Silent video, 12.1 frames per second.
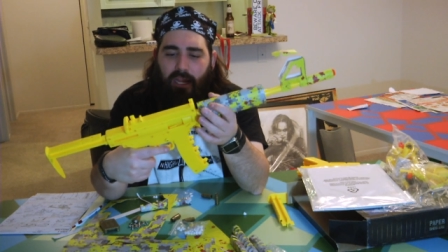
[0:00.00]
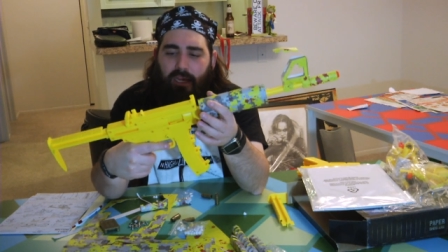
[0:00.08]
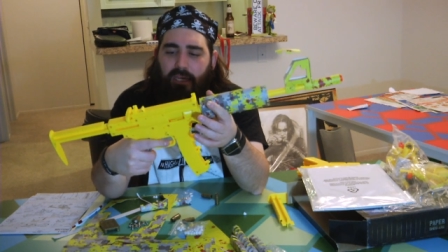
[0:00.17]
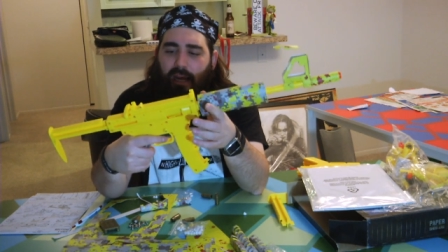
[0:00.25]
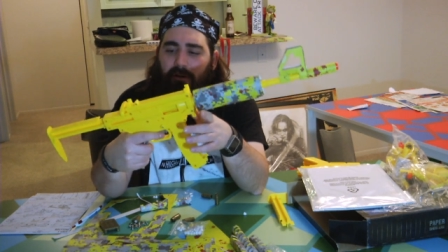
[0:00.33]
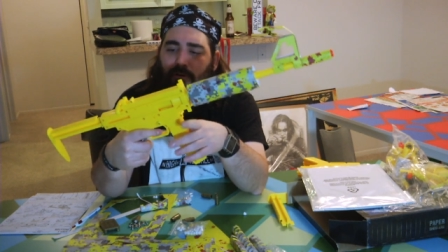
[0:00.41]

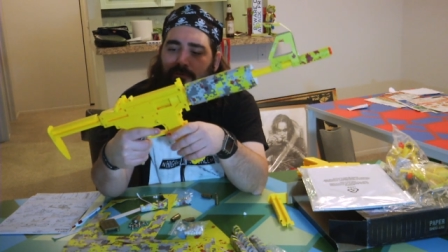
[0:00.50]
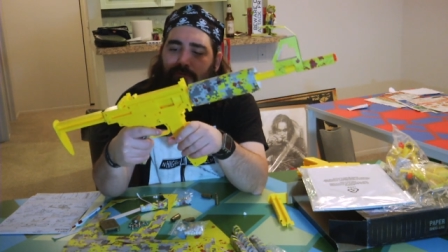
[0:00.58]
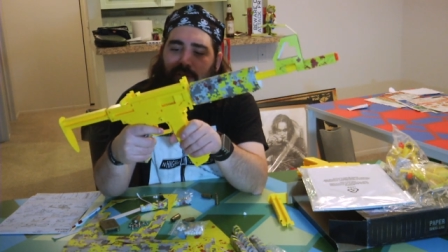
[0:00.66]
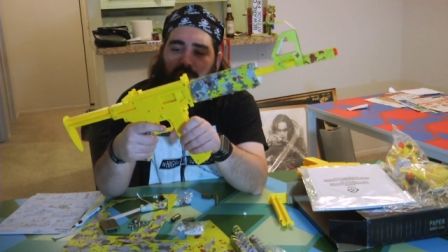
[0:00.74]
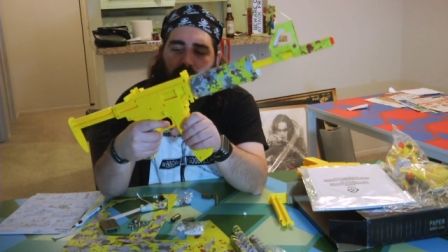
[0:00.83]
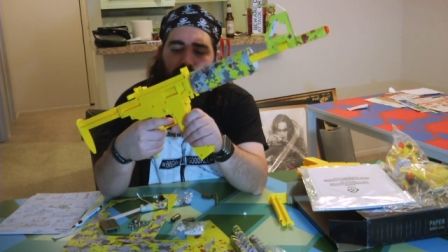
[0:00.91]
And I don't
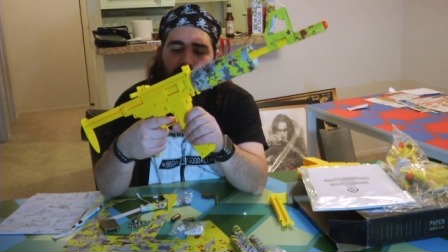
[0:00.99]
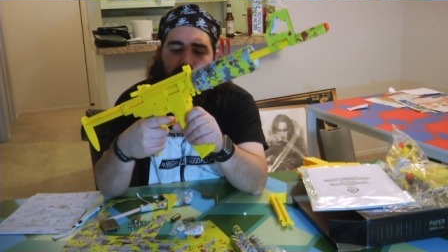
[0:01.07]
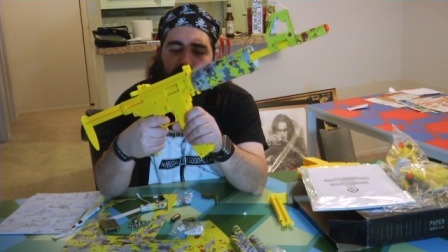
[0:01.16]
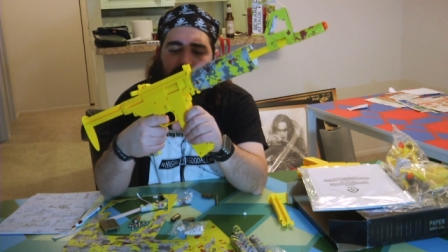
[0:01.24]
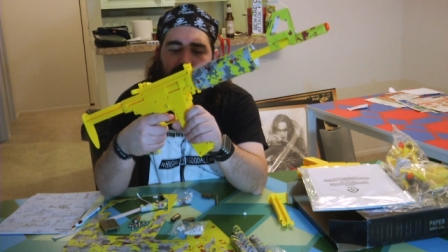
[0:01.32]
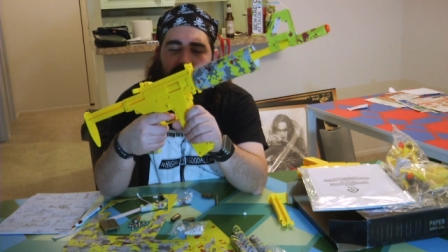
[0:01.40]
feel like
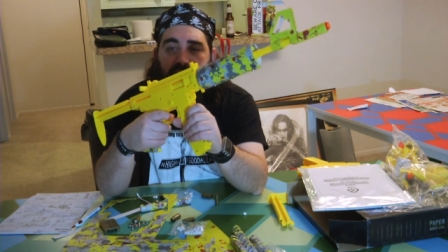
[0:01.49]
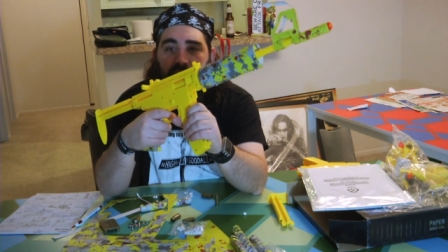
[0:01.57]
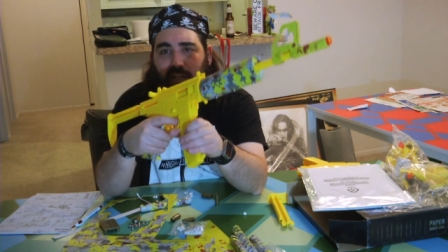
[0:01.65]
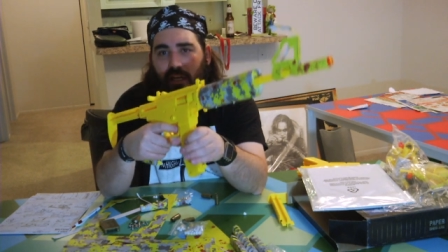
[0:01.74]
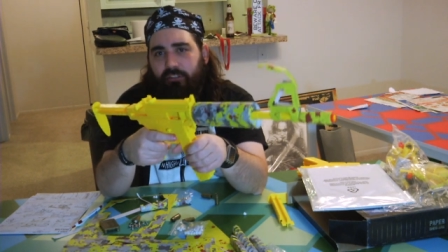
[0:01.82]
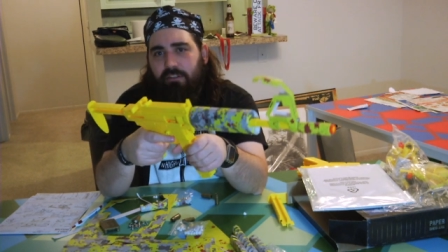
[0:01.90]
this is the
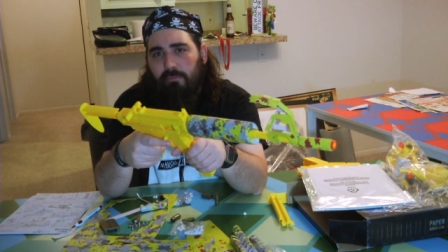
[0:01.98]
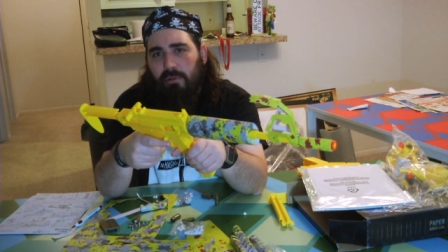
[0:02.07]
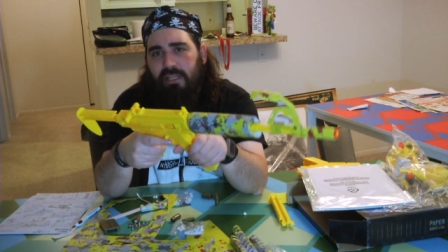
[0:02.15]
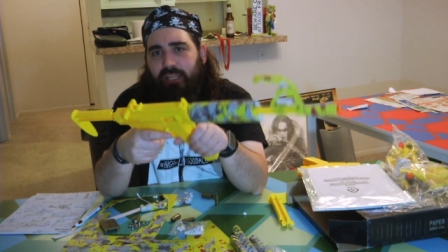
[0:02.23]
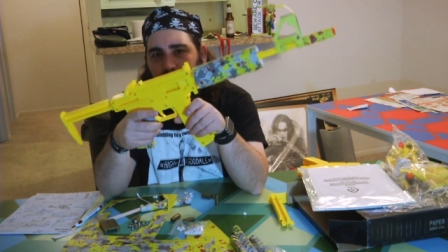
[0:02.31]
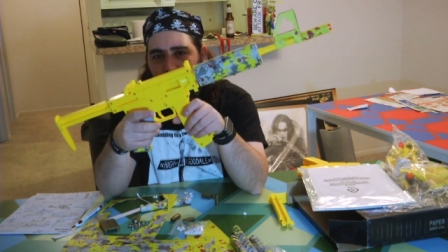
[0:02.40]
gun to
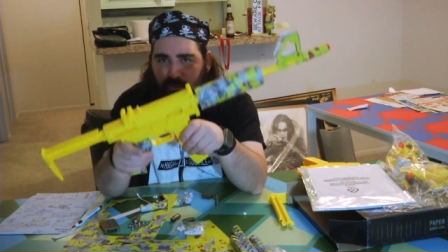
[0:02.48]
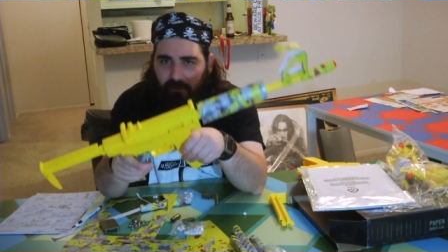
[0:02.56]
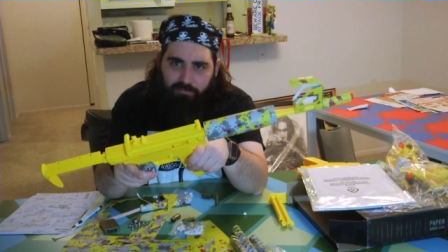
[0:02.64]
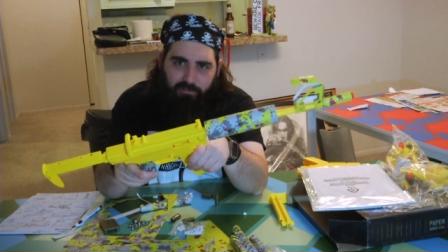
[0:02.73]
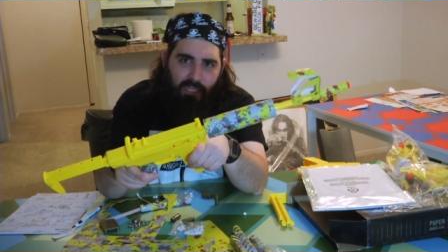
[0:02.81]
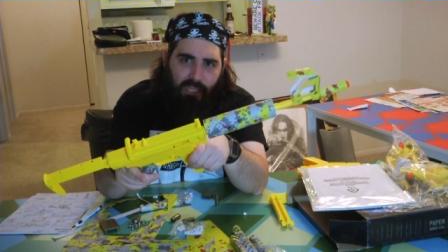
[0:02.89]
play Capture
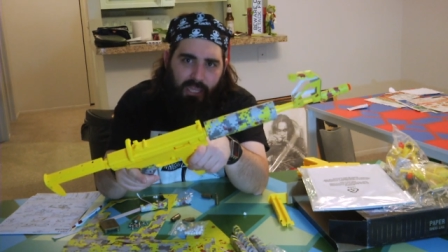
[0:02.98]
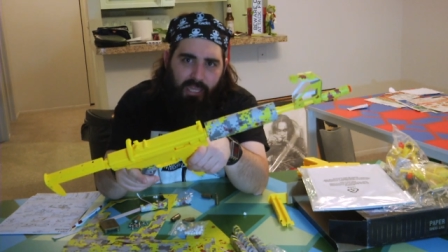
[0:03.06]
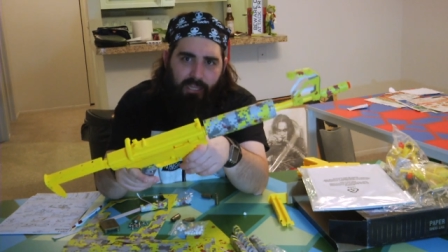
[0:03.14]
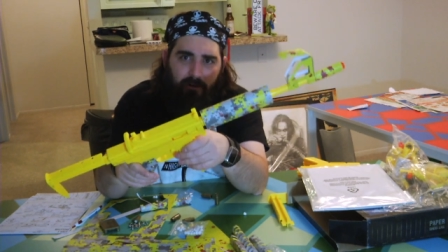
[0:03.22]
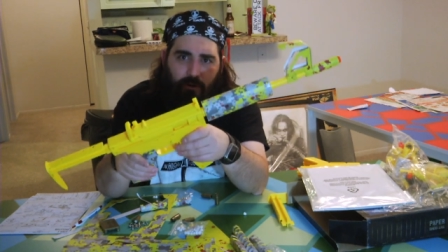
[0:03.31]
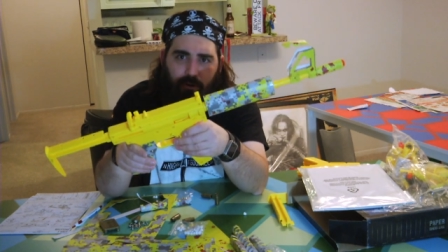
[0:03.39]
the
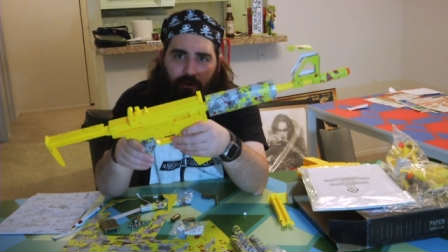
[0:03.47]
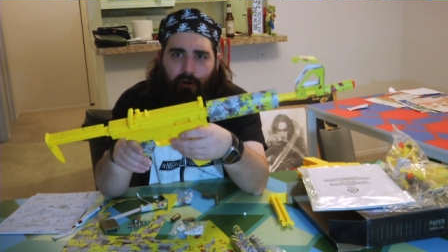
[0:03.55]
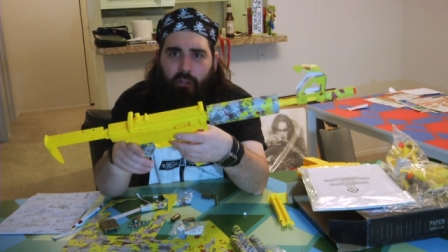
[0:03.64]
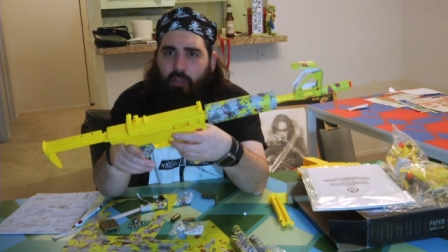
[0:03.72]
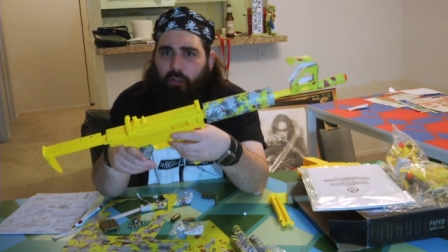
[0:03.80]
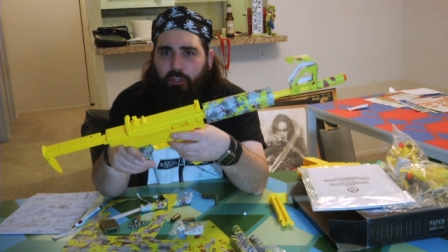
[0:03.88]
Flag or
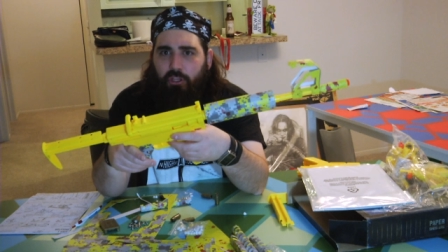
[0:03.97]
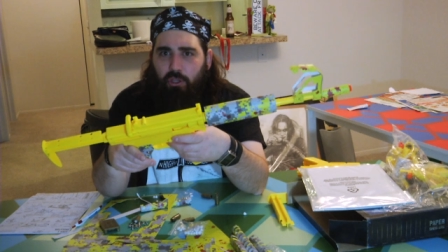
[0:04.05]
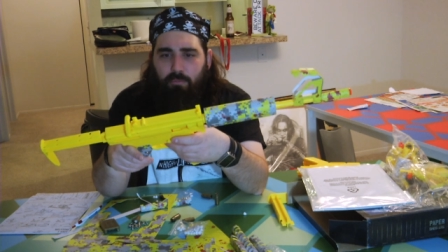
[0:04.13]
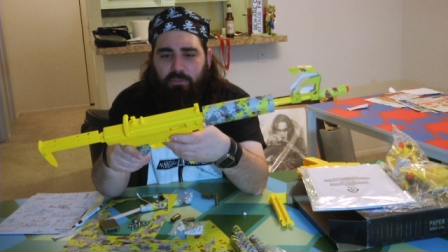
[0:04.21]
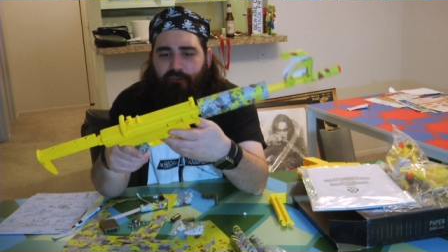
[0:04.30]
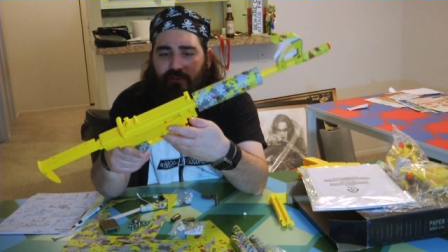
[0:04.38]

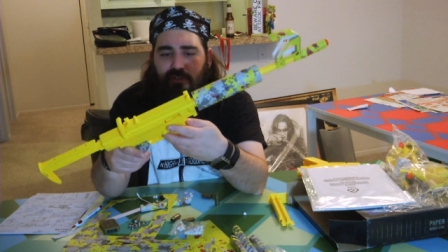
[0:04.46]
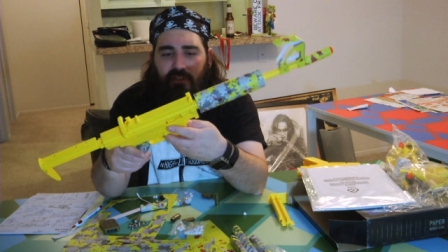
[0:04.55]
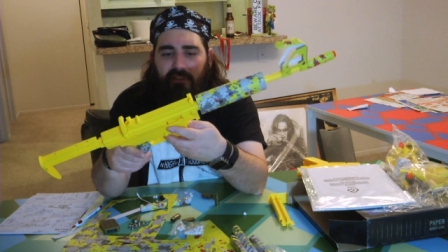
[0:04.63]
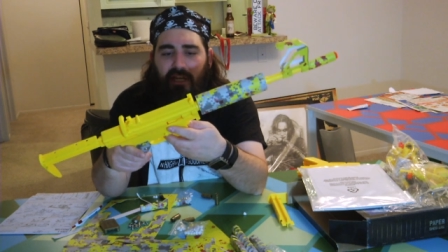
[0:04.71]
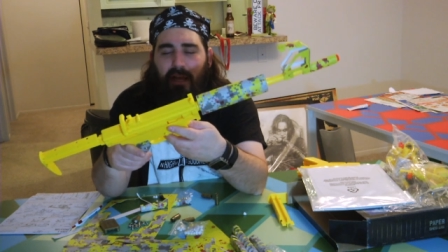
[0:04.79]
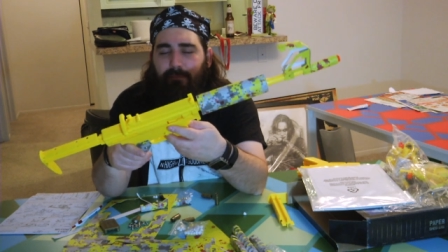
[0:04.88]
Humans
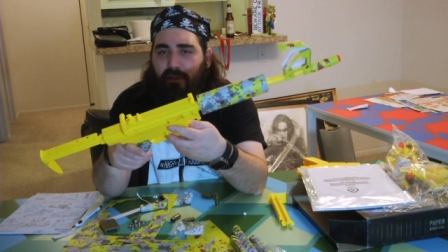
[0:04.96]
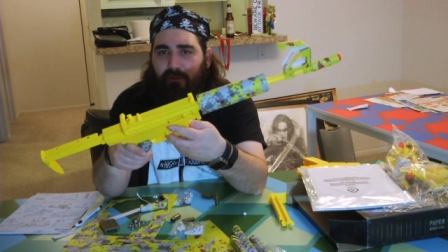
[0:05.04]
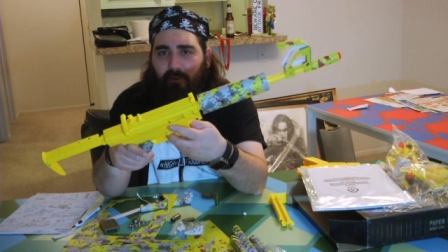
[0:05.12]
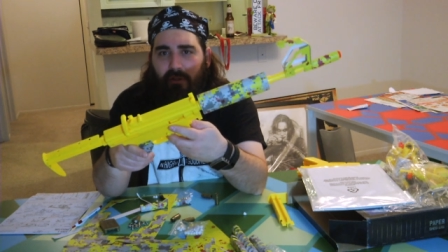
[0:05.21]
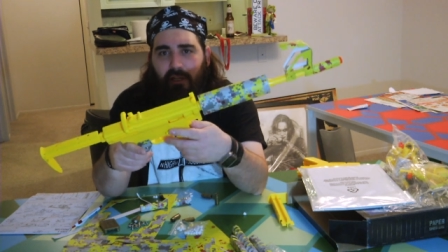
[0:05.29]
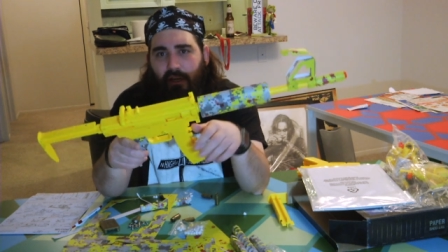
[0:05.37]
versus
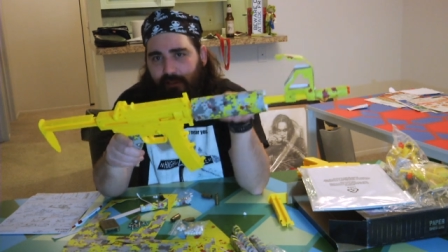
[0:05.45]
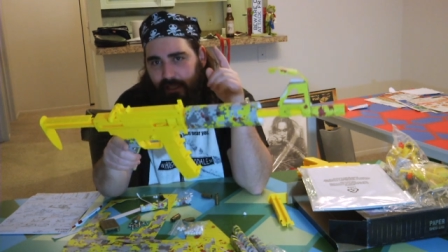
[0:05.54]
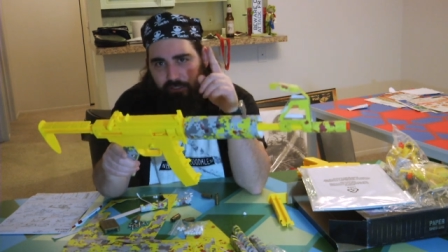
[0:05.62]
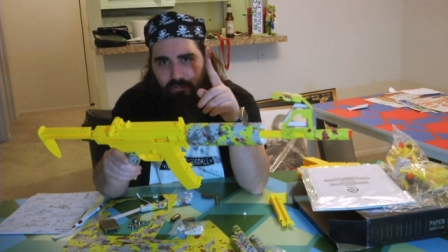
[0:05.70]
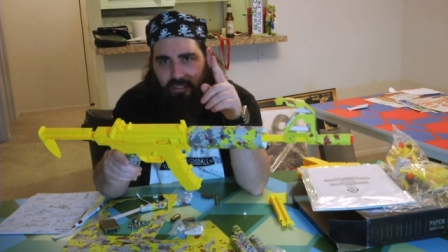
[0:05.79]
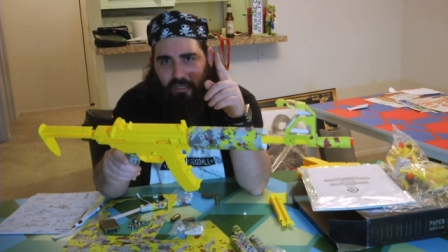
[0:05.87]
Zombies with, and I'll
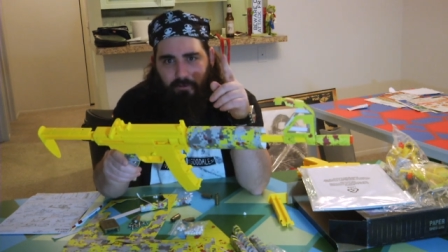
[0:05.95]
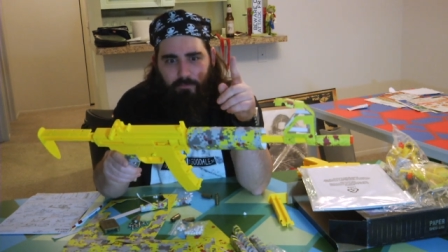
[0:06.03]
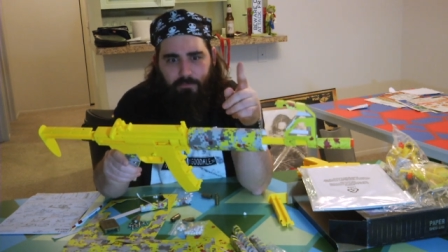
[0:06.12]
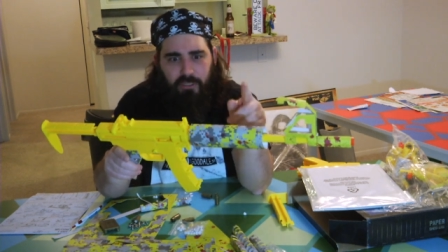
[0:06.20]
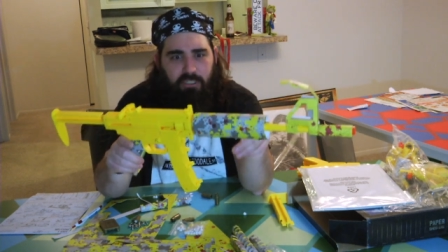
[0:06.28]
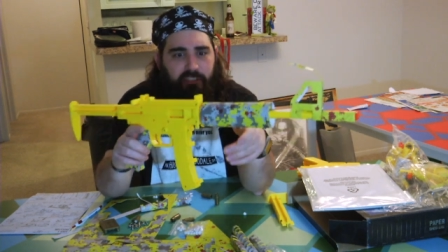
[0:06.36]
get to that
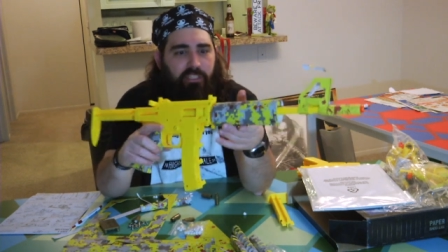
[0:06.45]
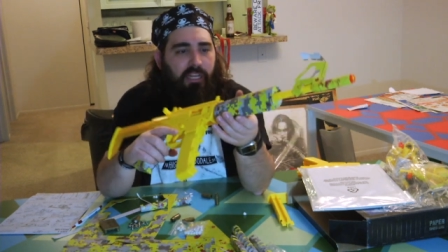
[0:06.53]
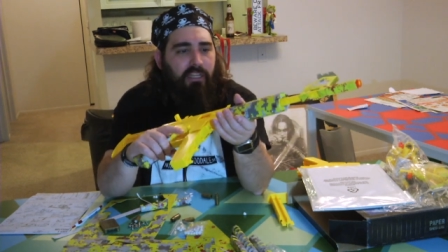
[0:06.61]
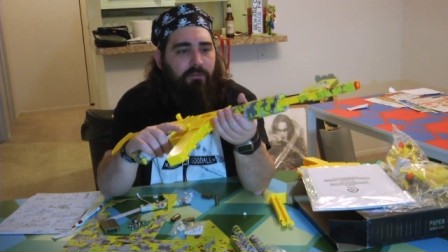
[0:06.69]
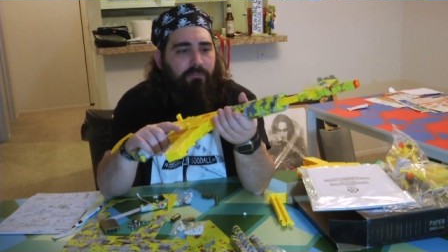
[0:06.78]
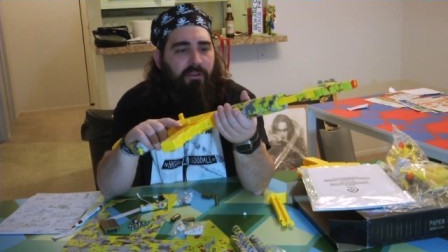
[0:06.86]
in, in a second.